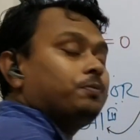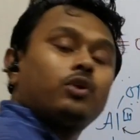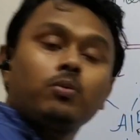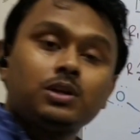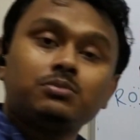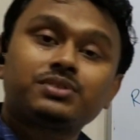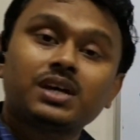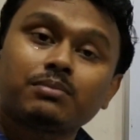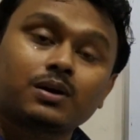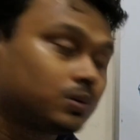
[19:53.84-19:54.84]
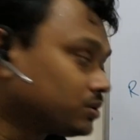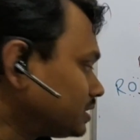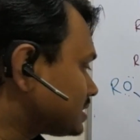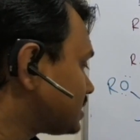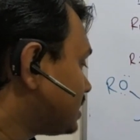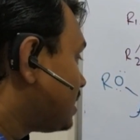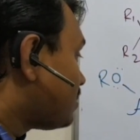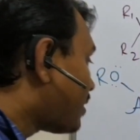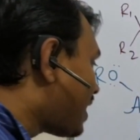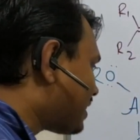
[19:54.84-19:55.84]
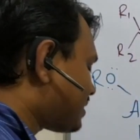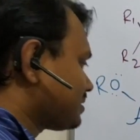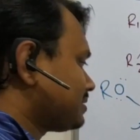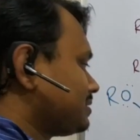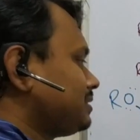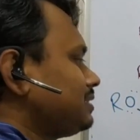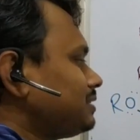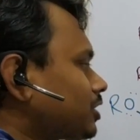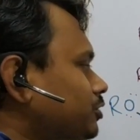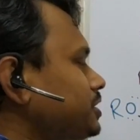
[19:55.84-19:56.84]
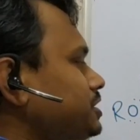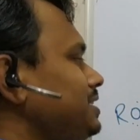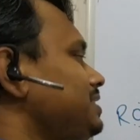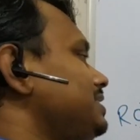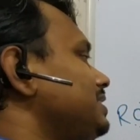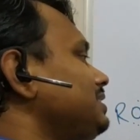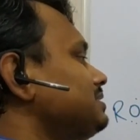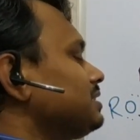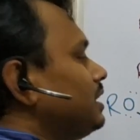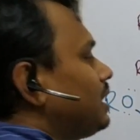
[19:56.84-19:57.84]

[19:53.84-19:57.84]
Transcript: problem about this. But the question is,